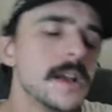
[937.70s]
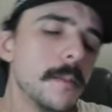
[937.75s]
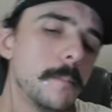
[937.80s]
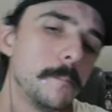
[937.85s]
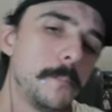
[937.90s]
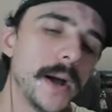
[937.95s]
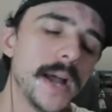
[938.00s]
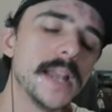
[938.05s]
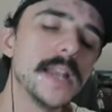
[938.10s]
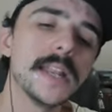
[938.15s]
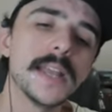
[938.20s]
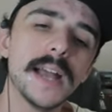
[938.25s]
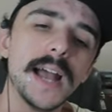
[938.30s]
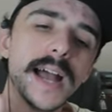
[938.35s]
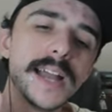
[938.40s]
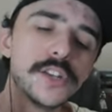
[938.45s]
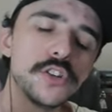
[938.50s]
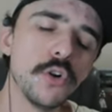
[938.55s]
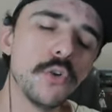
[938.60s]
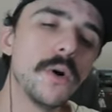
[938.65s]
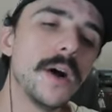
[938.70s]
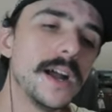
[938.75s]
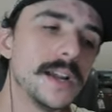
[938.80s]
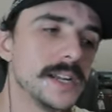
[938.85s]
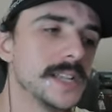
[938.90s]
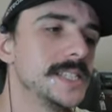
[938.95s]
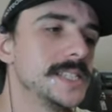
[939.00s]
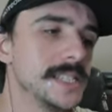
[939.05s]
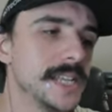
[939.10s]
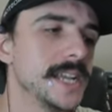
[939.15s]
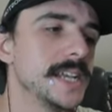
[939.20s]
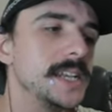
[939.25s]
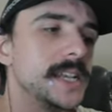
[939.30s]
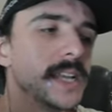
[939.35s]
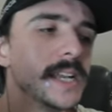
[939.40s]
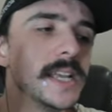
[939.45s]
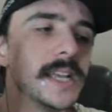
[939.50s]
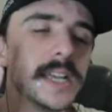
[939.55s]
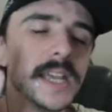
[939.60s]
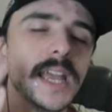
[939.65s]
but i don't understand
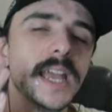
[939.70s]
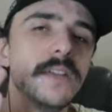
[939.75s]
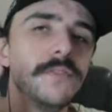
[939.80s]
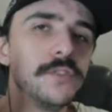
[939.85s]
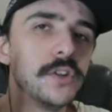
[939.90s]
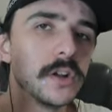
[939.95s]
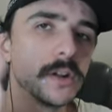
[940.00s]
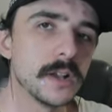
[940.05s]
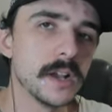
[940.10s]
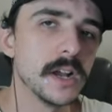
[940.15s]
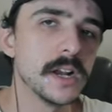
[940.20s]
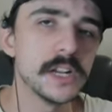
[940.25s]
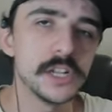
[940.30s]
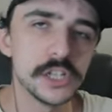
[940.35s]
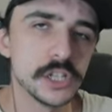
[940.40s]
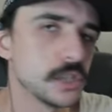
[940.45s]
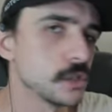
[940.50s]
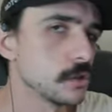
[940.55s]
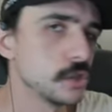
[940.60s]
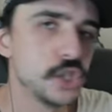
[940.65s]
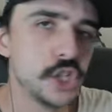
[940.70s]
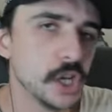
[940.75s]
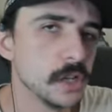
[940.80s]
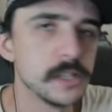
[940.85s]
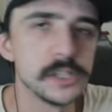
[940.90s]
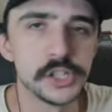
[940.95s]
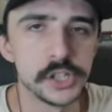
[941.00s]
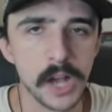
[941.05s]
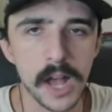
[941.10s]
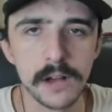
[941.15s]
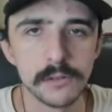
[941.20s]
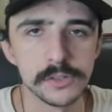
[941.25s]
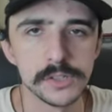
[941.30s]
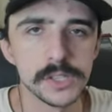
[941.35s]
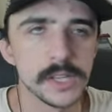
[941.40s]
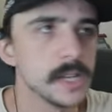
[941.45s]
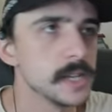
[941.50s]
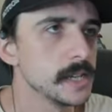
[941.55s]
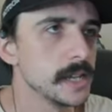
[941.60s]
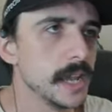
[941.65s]
it if you're gonna just chill at your
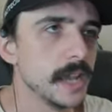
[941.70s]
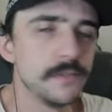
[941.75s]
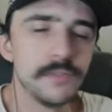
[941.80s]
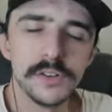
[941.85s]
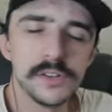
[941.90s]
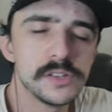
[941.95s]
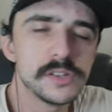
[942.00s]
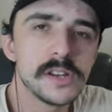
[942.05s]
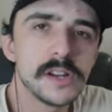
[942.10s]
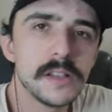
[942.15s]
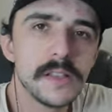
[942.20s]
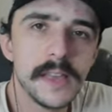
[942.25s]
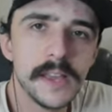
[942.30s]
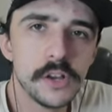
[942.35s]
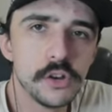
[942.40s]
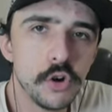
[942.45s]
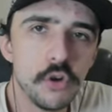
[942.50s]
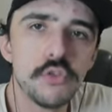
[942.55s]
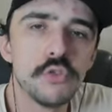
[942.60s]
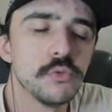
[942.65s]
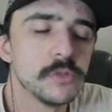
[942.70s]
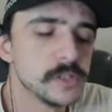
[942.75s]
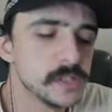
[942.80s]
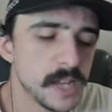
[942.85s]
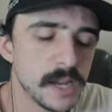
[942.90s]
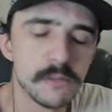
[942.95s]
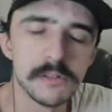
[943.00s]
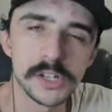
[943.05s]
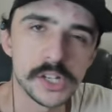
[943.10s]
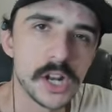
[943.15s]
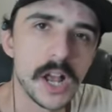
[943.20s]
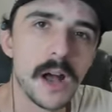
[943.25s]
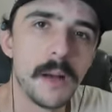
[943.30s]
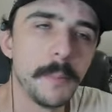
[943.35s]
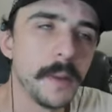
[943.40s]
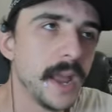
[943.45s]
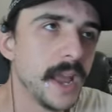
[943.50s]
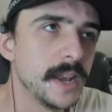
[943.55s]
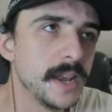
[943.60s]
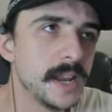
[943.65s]
house if you're just gonna like go to a sandwich
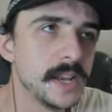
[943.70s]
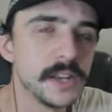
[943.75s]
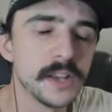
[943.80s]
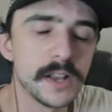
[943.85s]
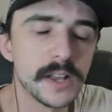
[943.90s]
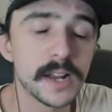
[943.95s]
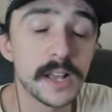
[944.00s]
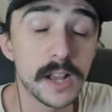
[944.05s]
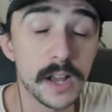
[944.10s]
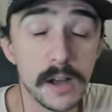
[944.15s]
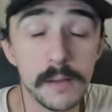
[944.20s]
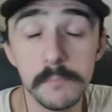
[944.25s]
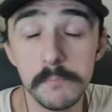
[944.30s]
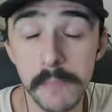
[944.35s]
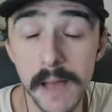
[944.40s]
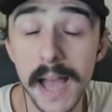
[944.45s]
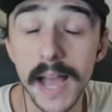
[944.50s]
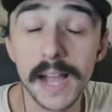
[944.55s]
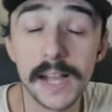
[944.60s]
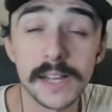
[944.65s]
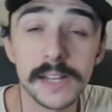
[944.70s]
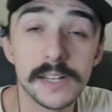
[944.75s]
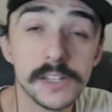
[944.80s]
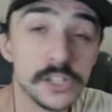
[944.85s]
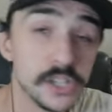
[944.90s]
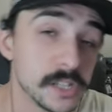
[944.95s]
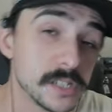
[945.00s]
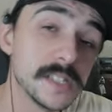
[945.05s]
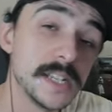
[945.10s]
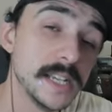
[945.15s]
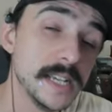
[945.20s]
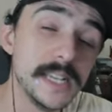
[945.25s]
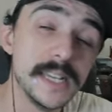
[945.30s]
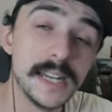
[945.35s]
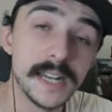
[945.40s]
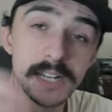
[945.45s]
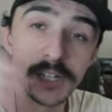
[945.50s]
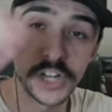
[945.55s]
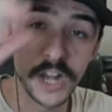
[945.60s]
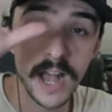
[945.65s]
shop and then you're gonna come back just to eat
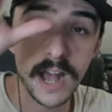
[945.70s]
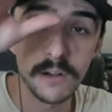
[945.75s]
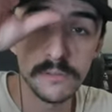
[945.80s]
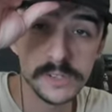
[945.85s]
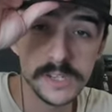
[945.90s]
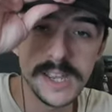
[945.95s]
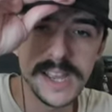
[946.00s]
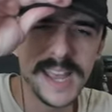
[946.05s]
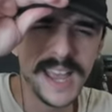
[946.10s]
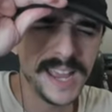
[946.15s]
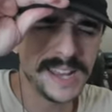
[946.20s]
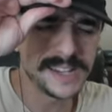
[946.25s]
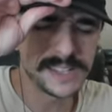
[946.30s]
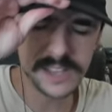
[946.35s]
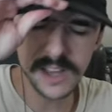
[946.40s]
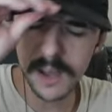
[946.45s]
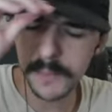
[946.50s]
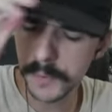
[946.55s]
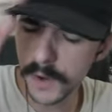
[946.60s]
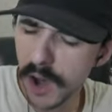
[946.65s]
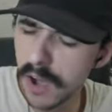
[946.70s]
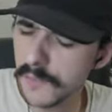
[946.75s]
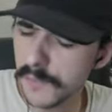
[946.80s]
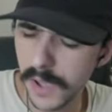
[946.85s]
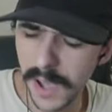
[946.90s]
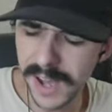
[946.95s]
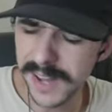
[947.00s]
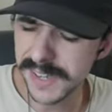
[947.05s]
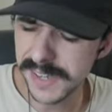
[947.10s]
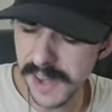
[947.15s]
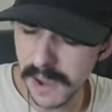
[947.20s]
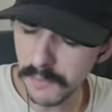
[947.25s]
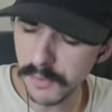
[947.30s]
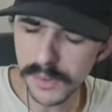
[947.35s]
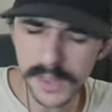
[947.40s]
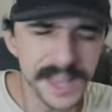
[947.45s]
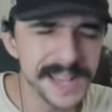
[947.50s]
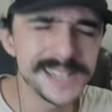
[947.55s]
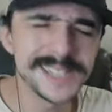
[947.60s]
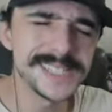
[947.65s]
it at your house, and to top it off, a
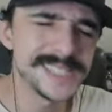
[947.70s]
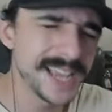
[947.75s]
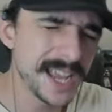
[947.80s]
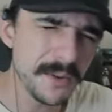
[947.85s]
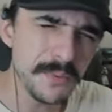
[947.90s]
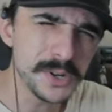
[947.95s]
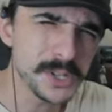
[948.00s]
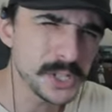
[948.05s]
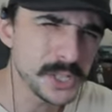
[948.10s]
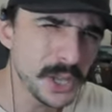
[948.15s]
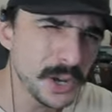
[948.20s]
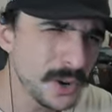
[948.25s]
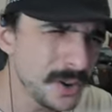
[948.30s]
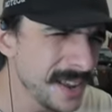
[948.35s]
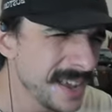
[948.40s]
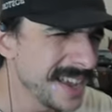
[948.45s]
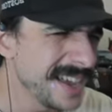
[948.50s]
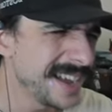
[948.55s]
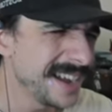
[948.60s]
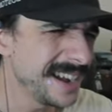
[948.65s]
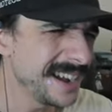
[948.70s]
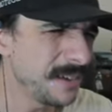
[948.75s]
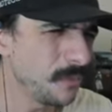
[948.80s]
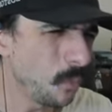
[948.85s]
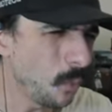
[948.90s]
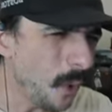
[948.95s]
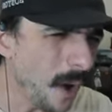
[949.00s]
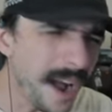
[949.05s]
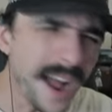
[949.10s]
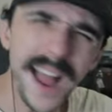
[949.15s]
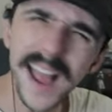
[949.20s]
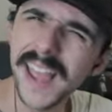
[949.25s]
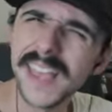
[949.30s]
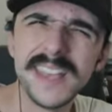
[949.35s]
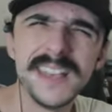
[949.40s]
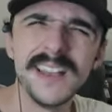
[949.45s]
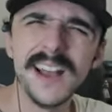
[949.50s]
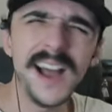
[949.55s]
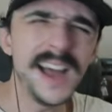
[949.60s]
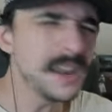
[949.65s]
double egg sandwich, dude. Why?
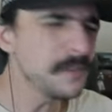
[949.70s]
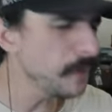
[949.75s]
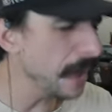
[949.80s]
Out of